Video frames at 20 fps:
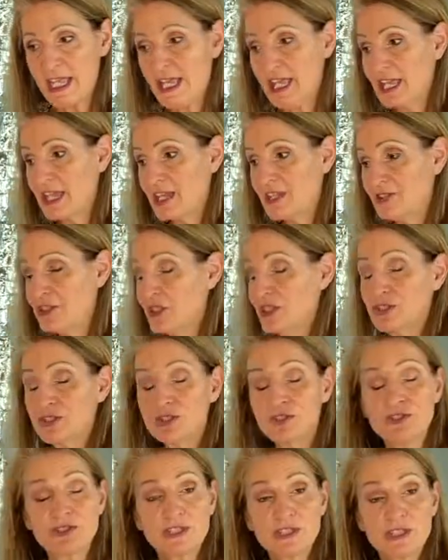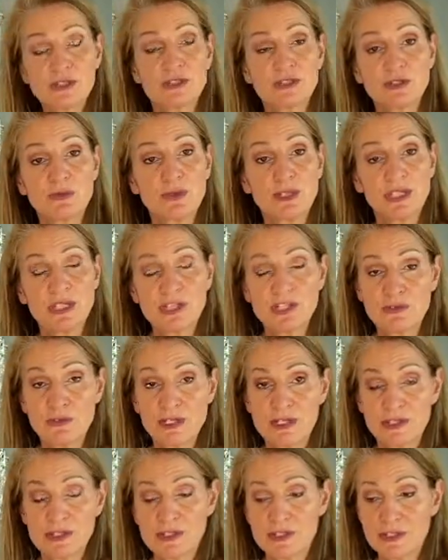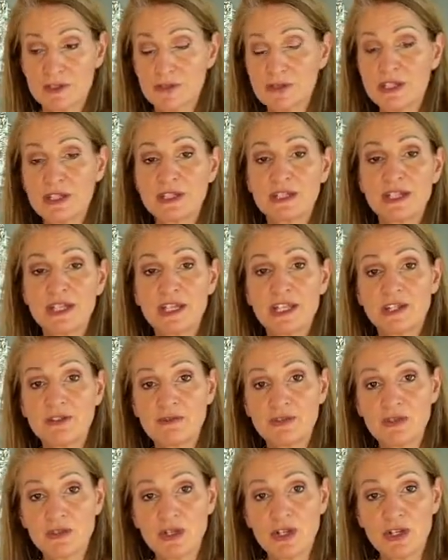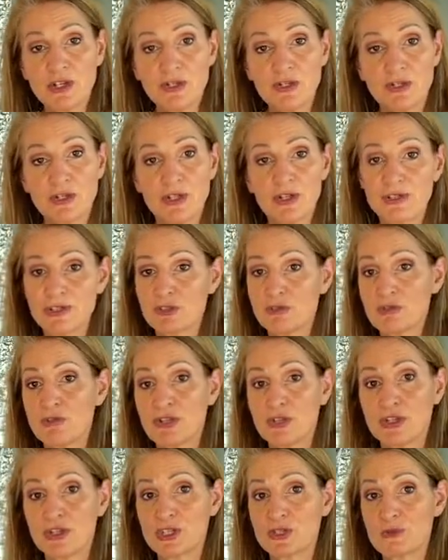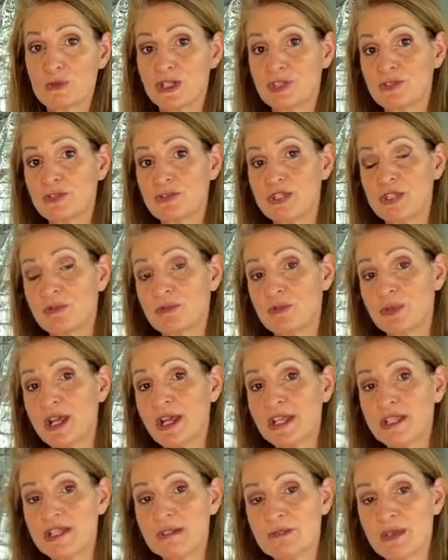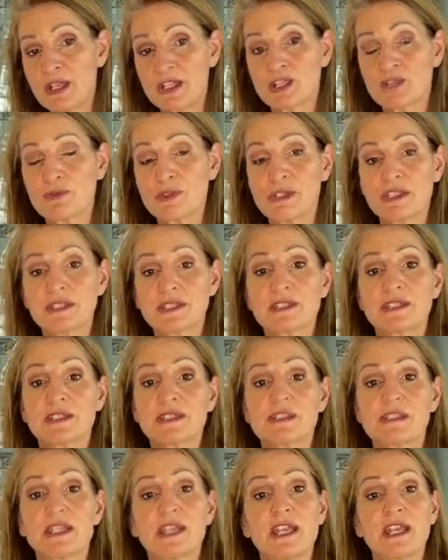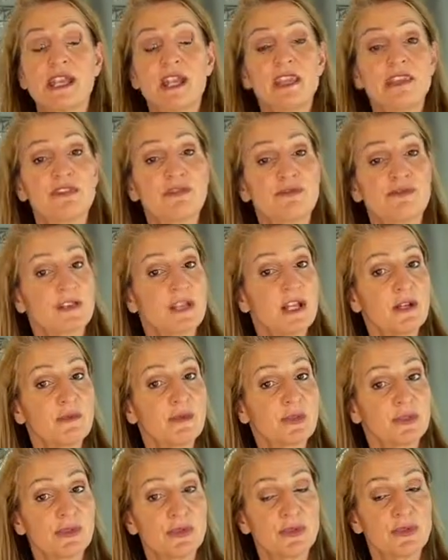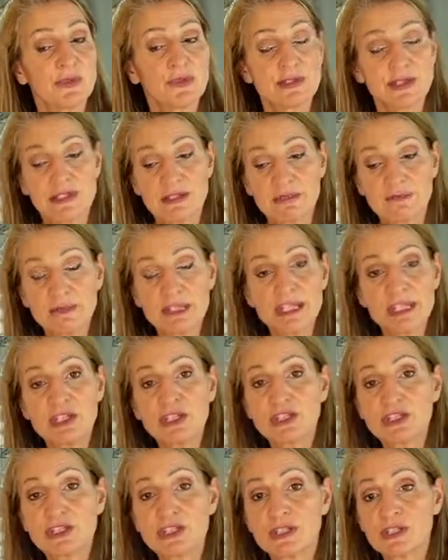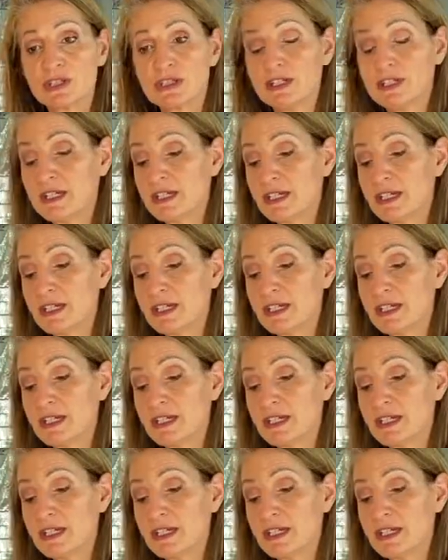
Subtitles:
and you can just do wedding dresses, or you can add for the whole entourage by doing bridesmaids dresses, the flower girls, little miniature